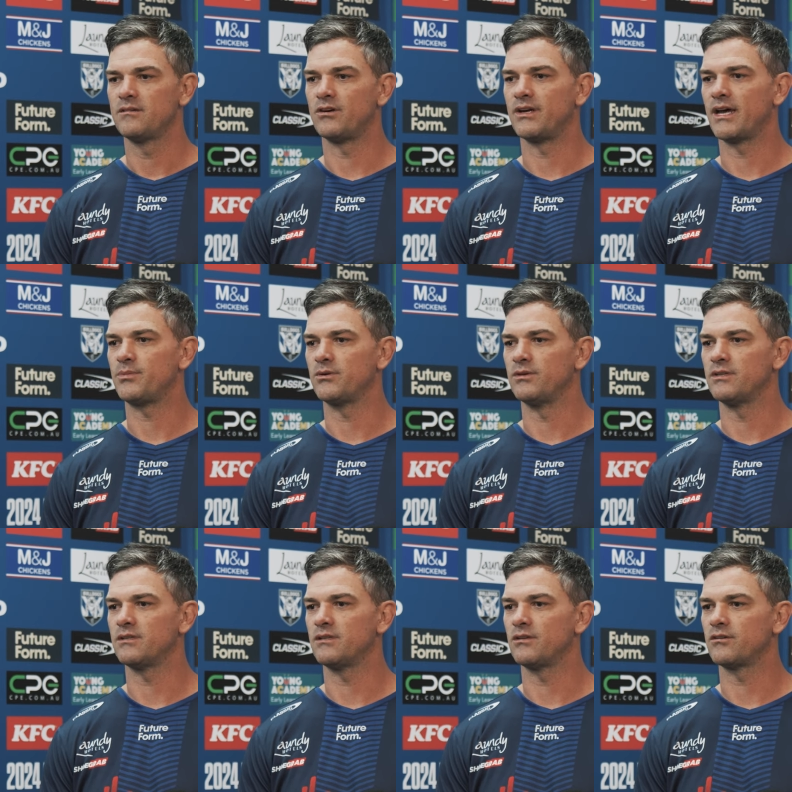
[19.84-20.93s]
Very happy
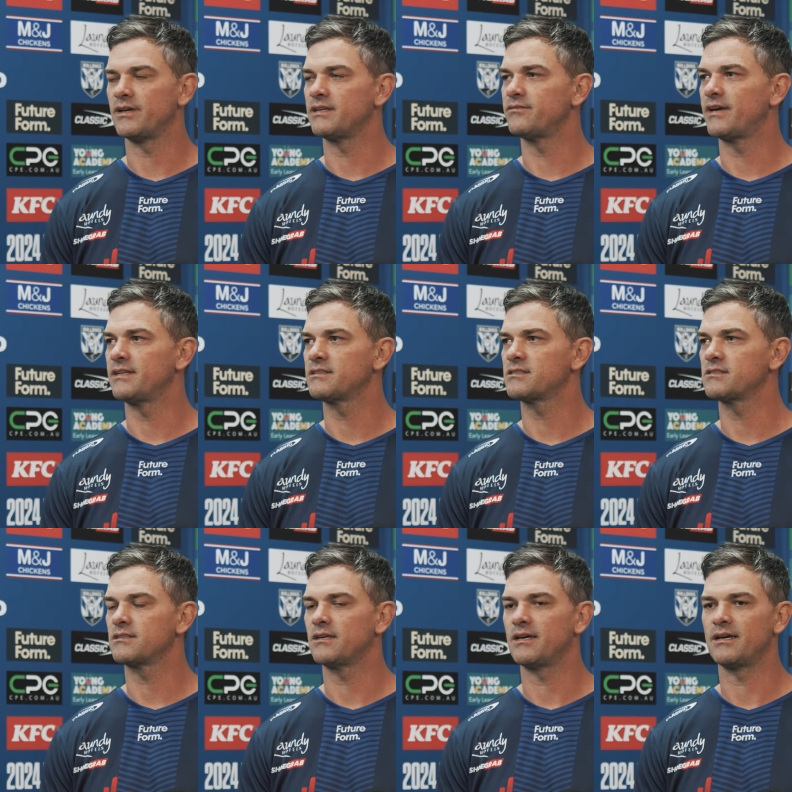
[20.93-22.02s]
with a lot of our
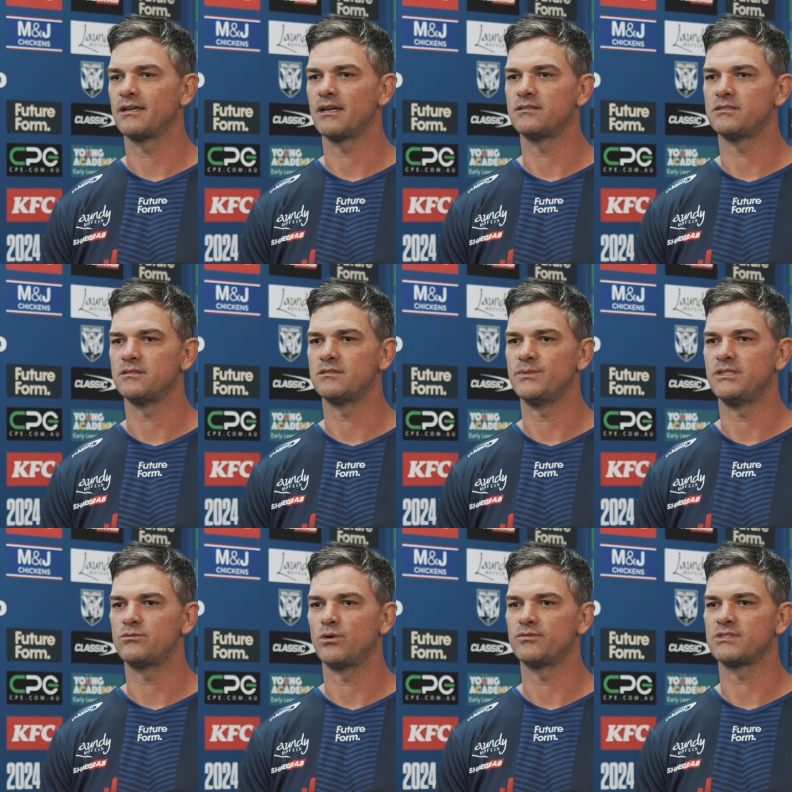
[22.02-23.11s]
defence. You know, to be
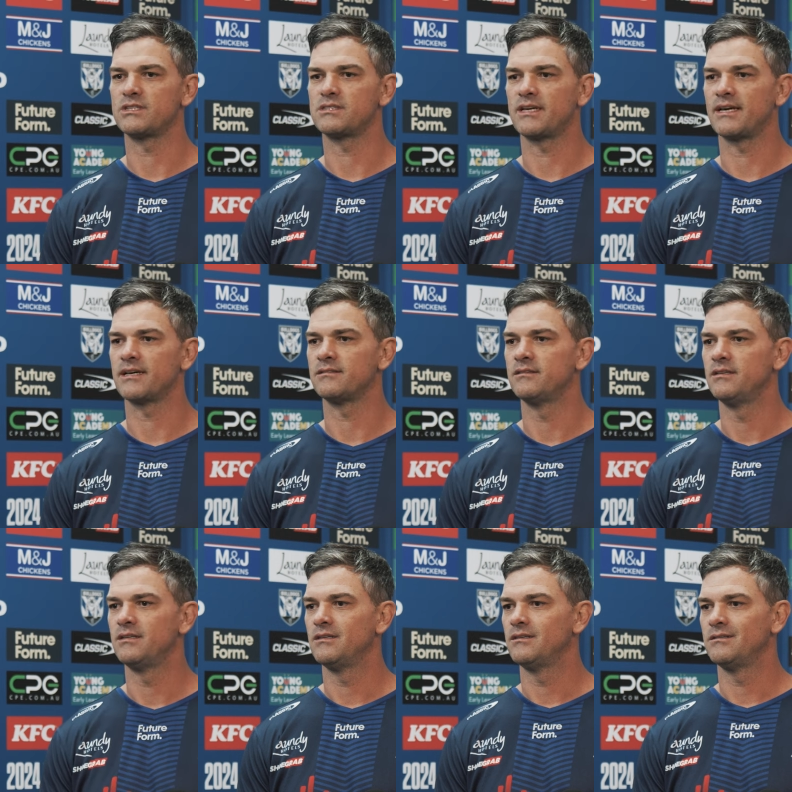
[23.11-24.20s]
12-6 down,
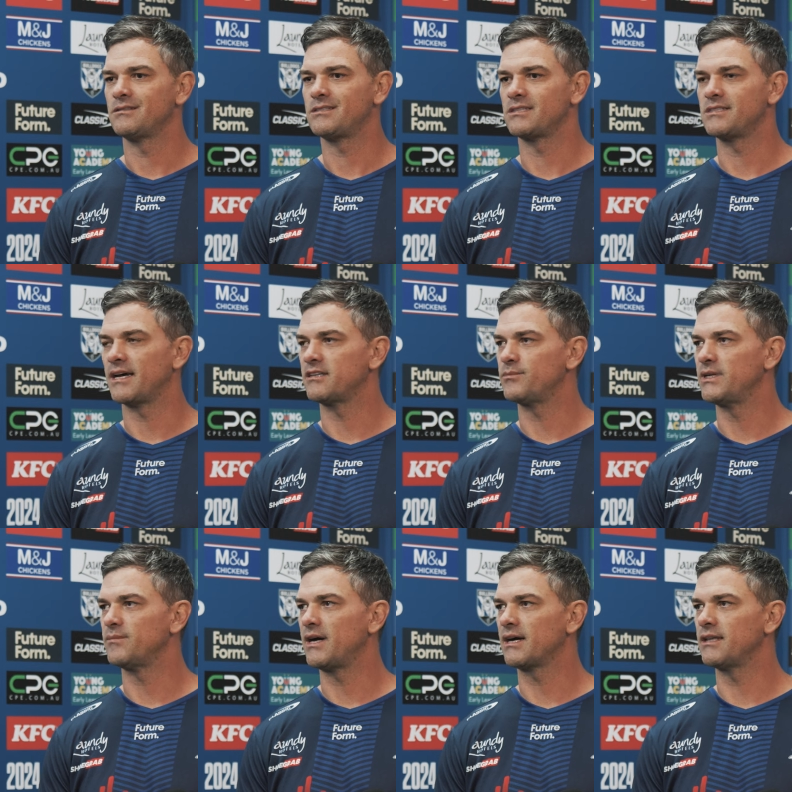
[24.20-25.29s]
the 68th
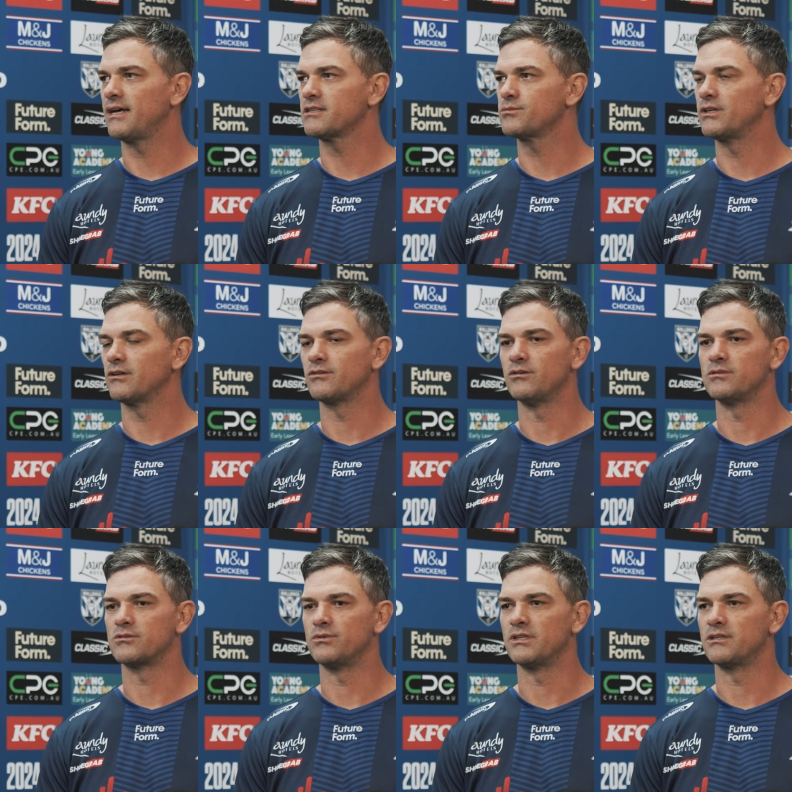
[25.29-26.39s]
minute mark last week, I thought
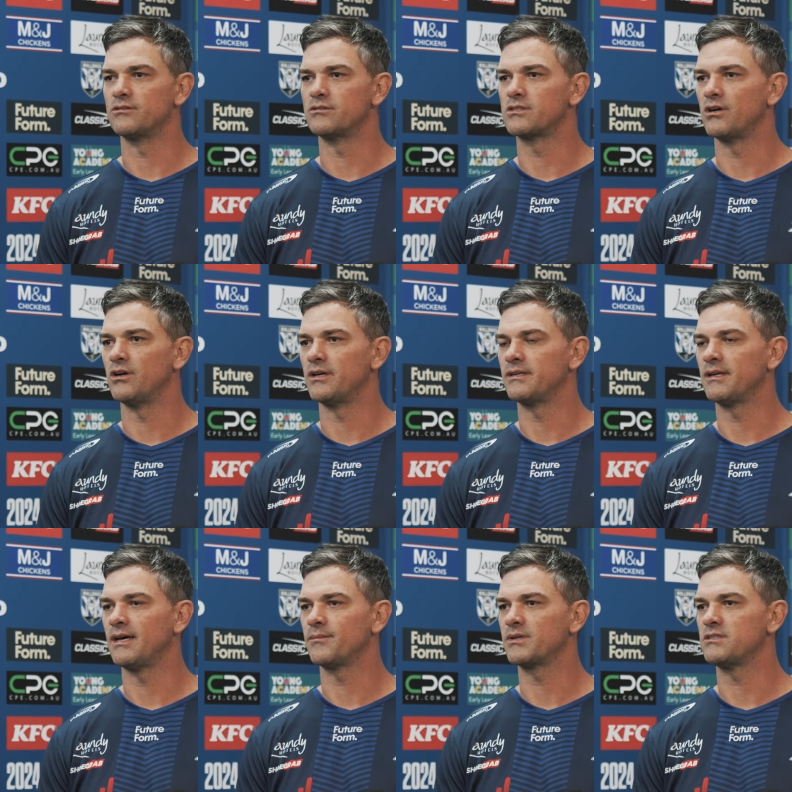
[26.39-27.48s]
was a really good sign
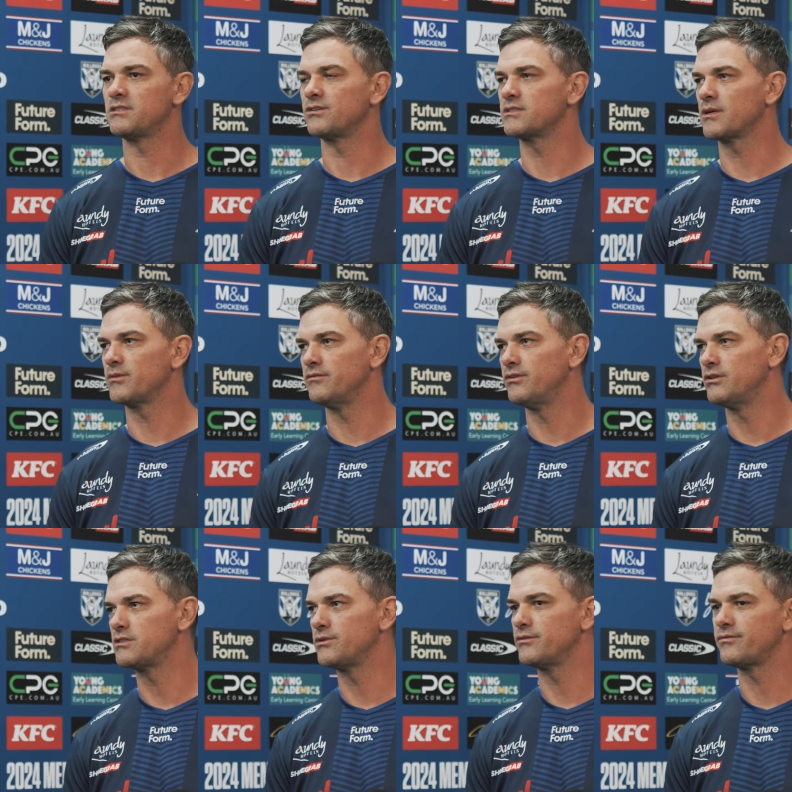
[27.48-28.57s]
considering some of the
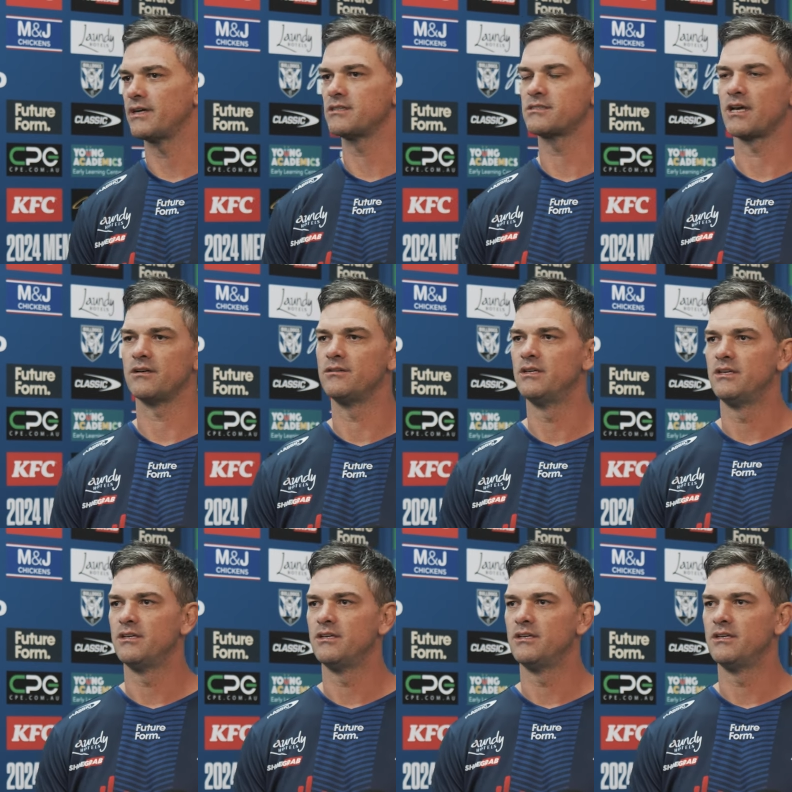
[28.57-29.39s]
adversity we faced. So